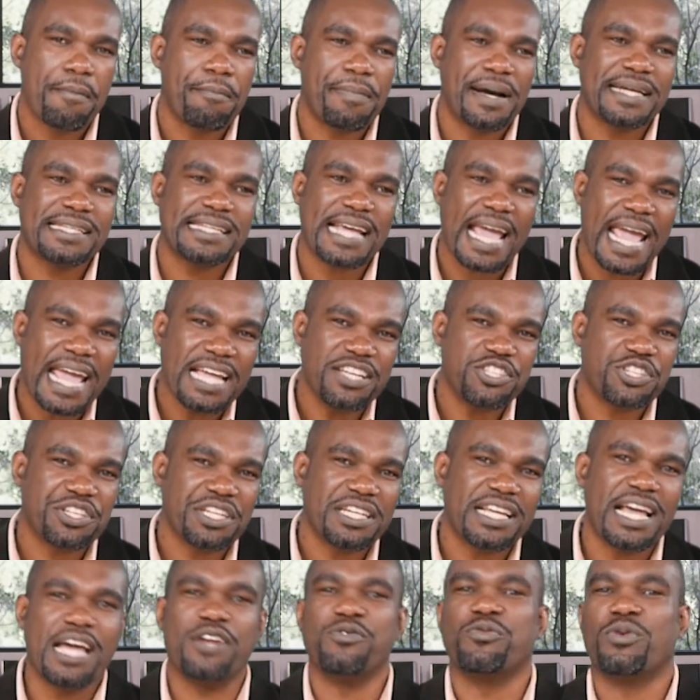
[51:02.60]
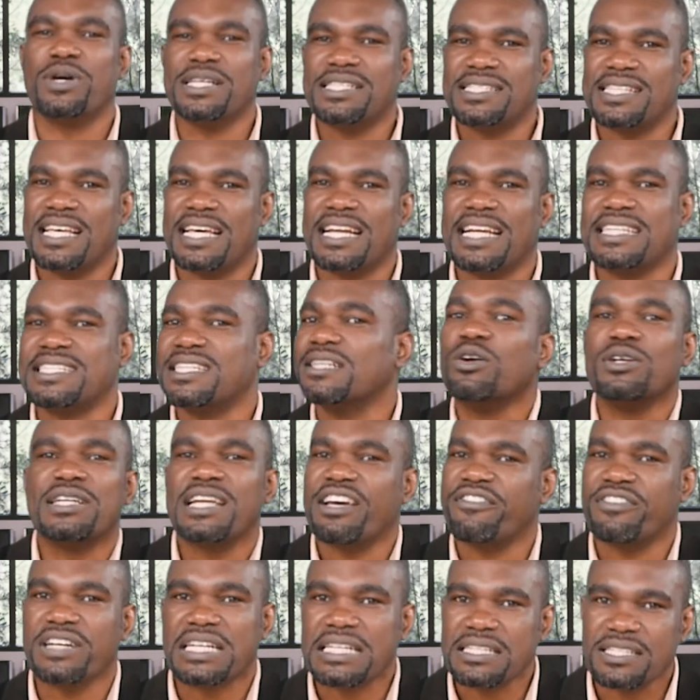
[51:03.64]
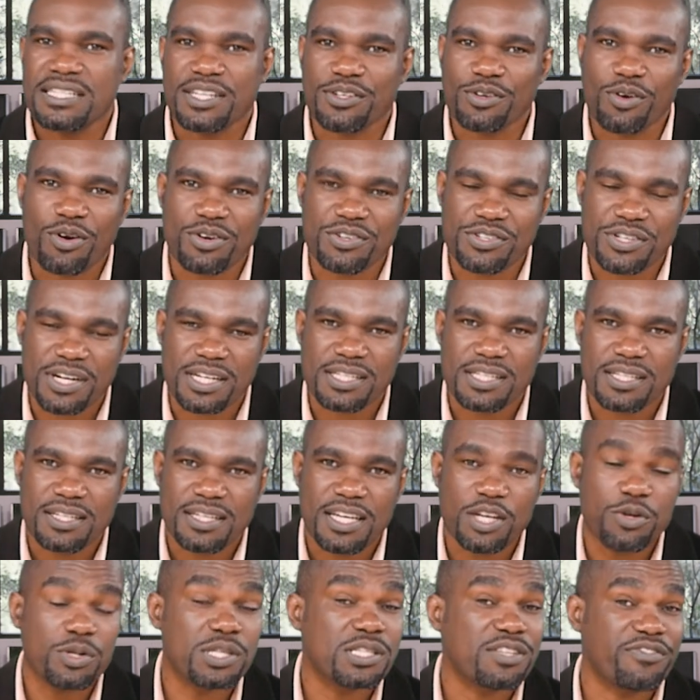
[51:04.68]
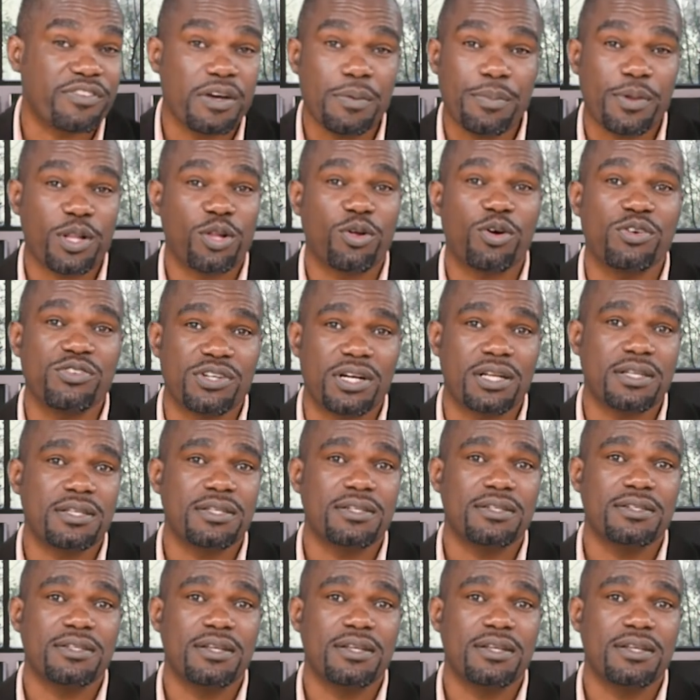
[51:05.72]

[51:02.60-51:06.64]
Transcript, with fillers: But Engen and Wedzera did not have a written contract. It was a verbal contract.